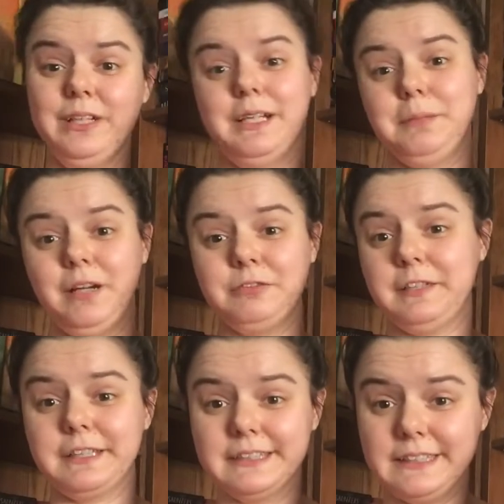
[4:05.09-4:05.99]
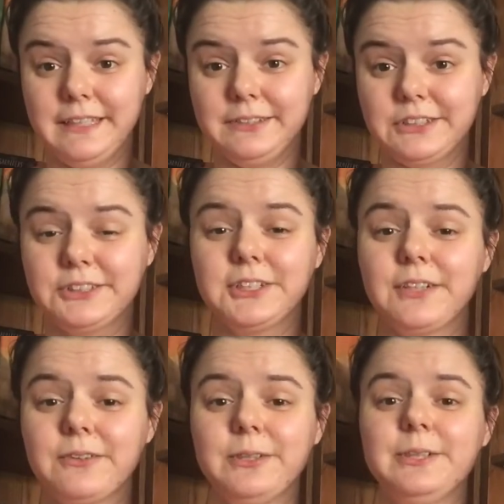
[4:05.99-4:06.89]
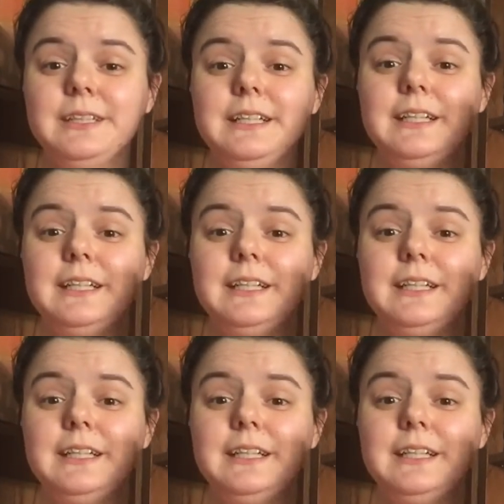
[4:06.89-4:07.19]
and about fairy tales in general